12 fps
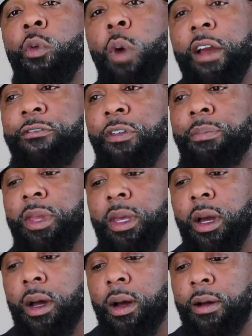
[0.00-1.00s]
away from
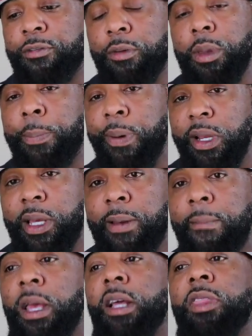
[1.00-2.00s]
the
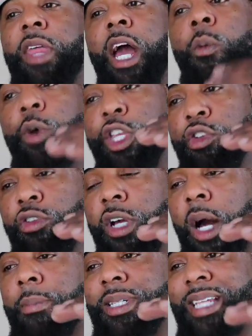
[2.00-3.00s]
pulley that when you
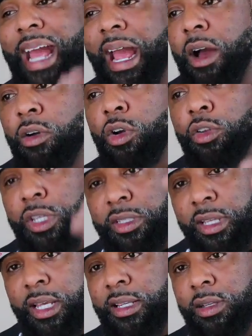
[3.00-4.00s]
come down on the
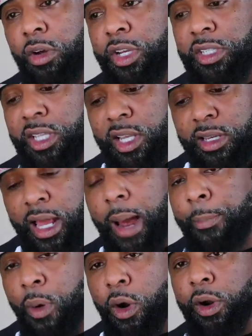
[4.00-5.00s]

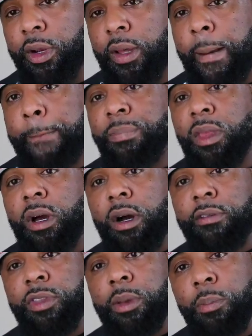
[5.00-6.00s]
decline part
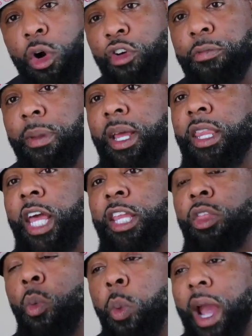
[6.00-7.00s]
of the movement,
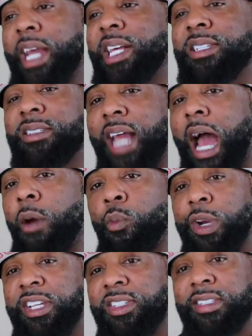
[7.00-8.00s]
that the weight is not
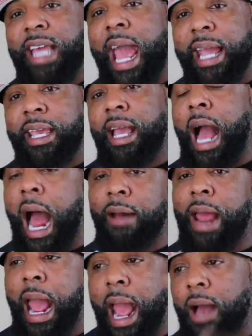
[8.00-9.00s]
restacking,
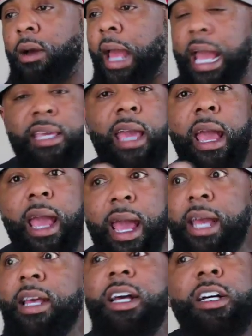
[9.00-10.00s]

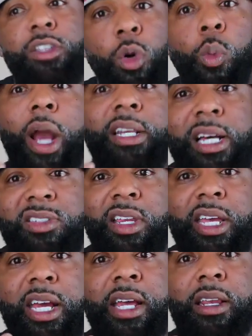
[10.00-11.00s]
aka the weight
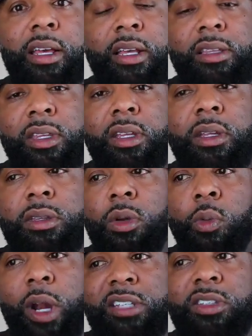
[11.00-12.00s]
doesn't hit
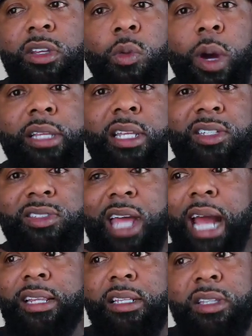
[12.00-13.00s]
the rest of the weight that's
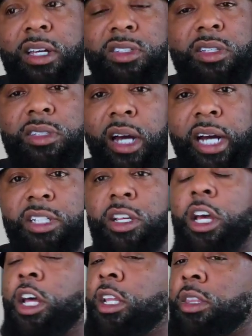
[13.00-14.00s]
stacked. It doesn't touch.
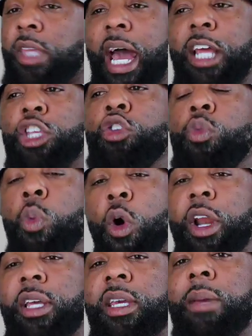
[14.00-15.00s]
That you
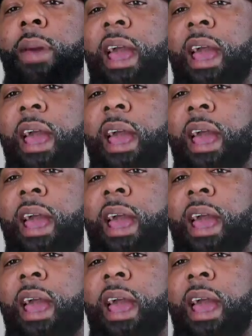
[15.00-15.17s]
want to keep